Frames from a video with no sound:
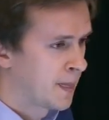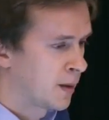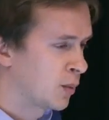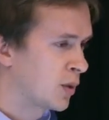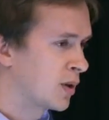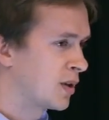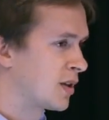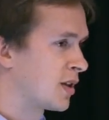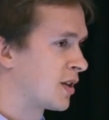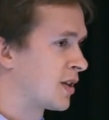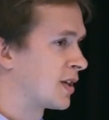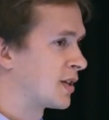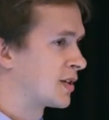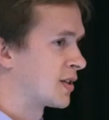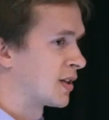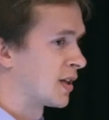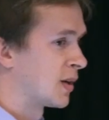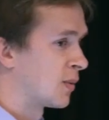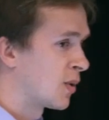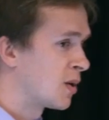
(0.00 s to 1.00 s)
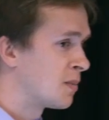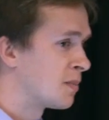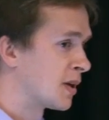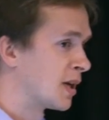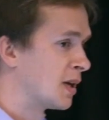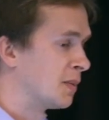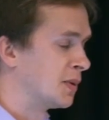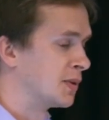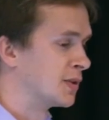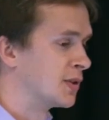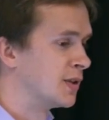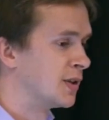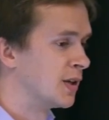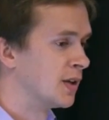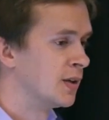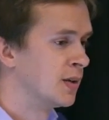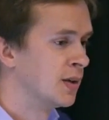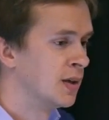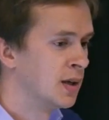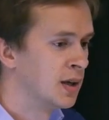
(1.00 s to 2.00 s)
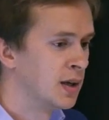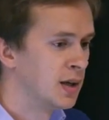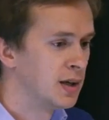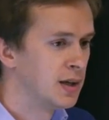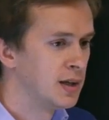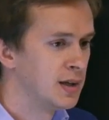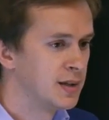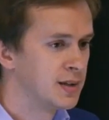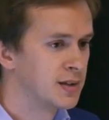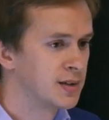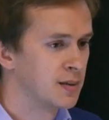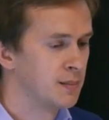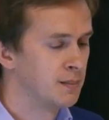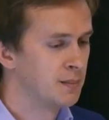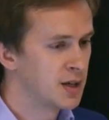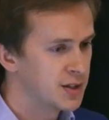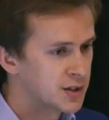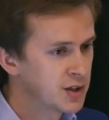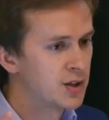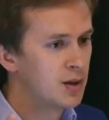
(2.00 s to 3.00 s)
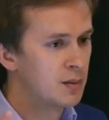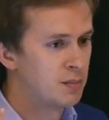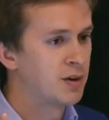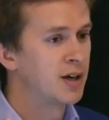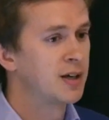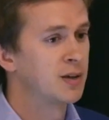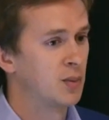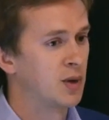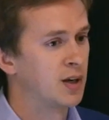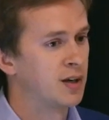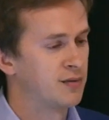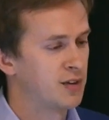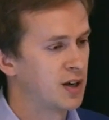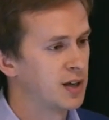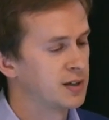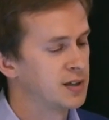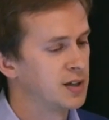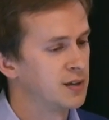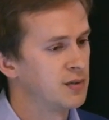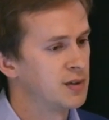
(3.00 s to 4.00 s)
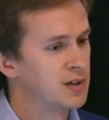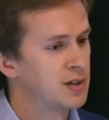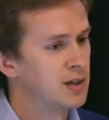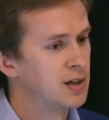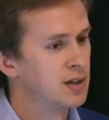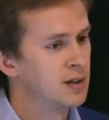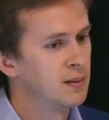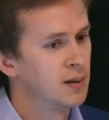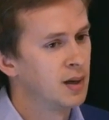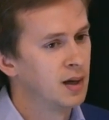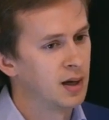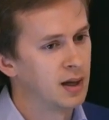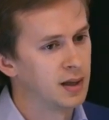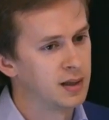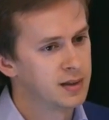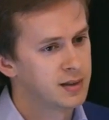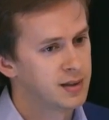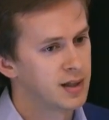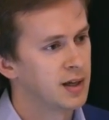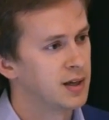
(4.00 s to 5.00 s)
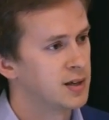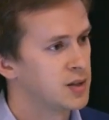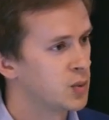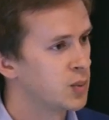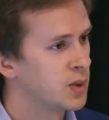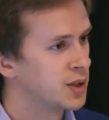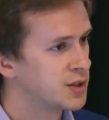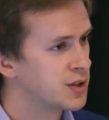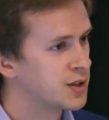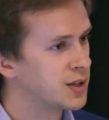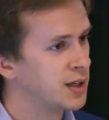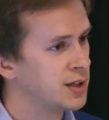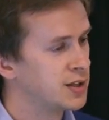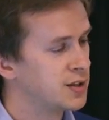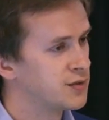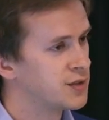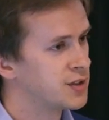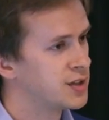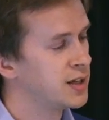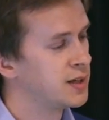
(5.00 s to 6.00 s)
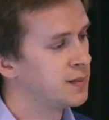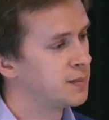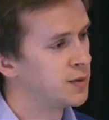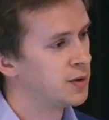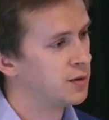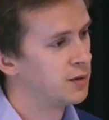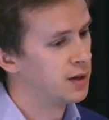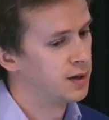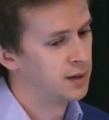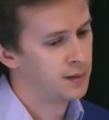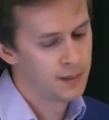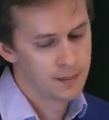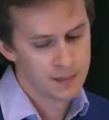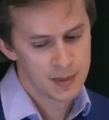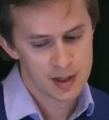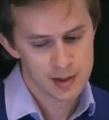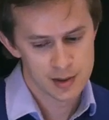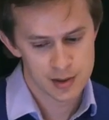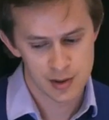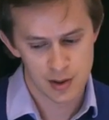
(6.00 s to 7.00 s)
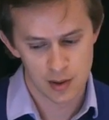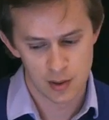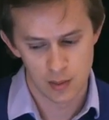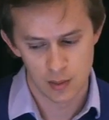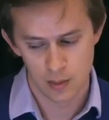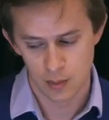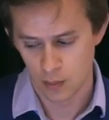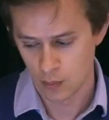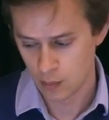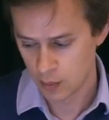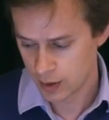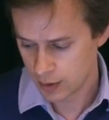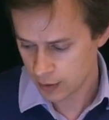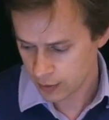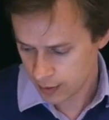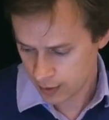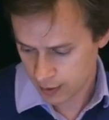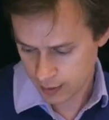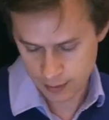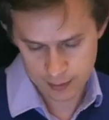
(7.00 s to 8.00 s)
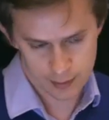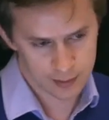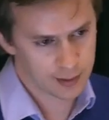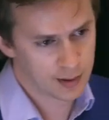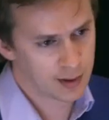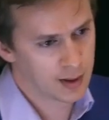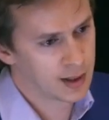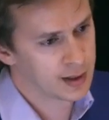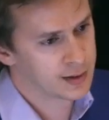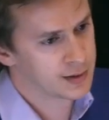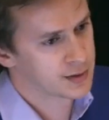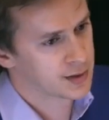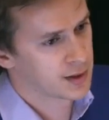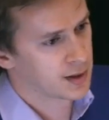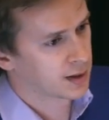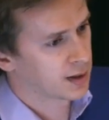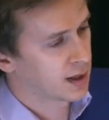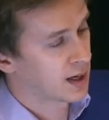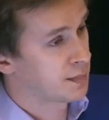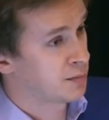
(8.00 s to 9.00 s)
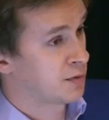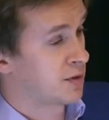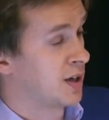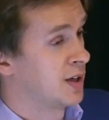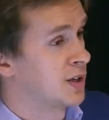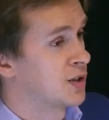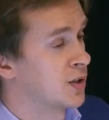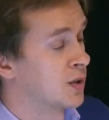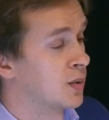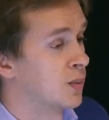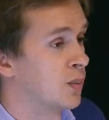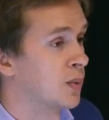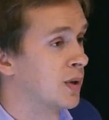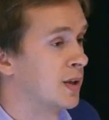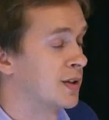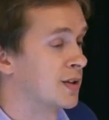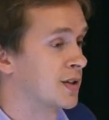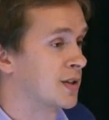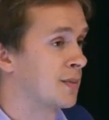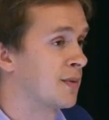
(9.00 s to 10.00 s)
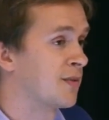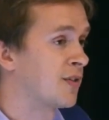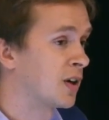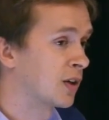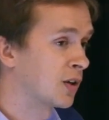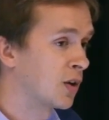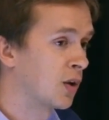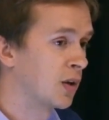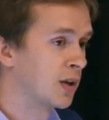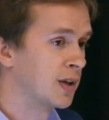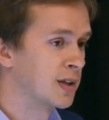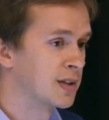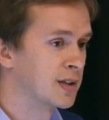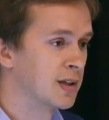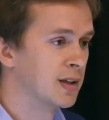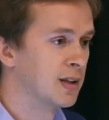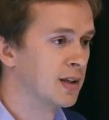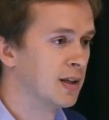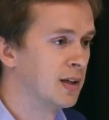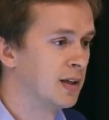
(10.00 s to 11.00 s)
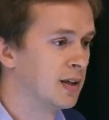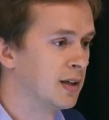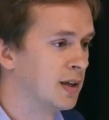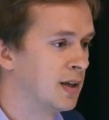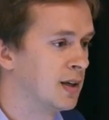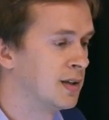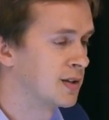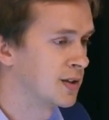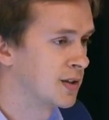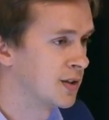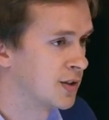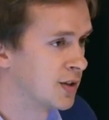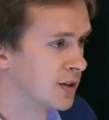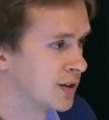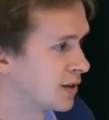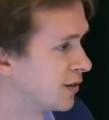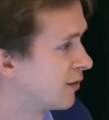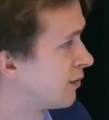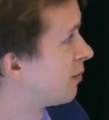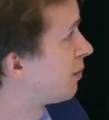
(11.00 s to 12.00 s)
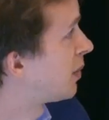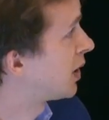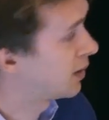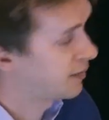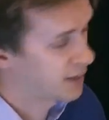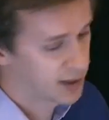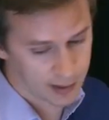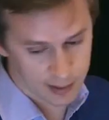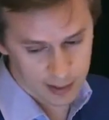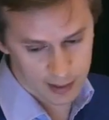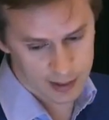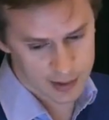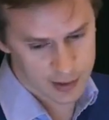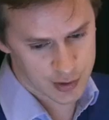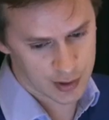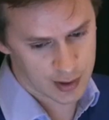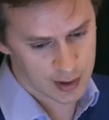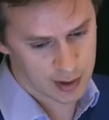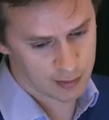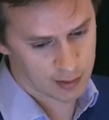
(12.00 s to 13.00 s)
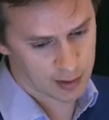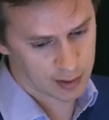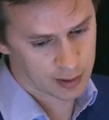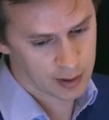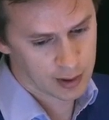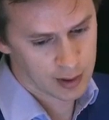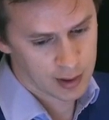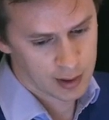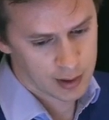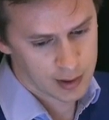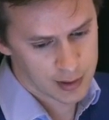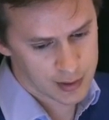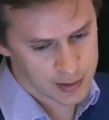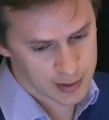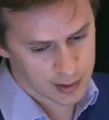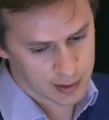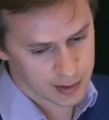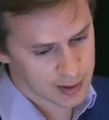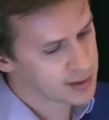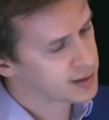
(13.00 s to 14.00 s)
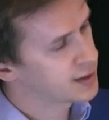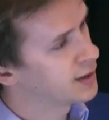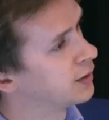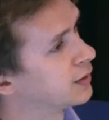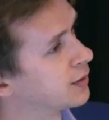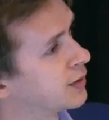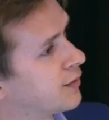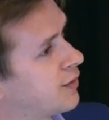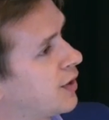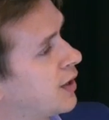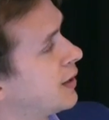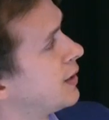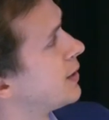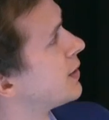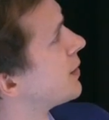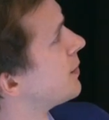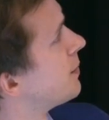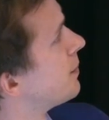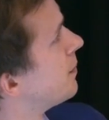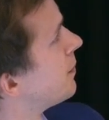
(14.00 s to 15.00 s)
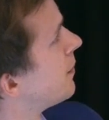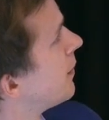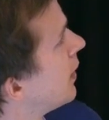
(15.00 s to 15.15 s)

One of the things that they won't be able to do is measure your brainwave activity and tell us which stage of sleep you're in. So we're looking at a collaboration with some of our colleagues in the Institute of Biomedical Engineering using this little device.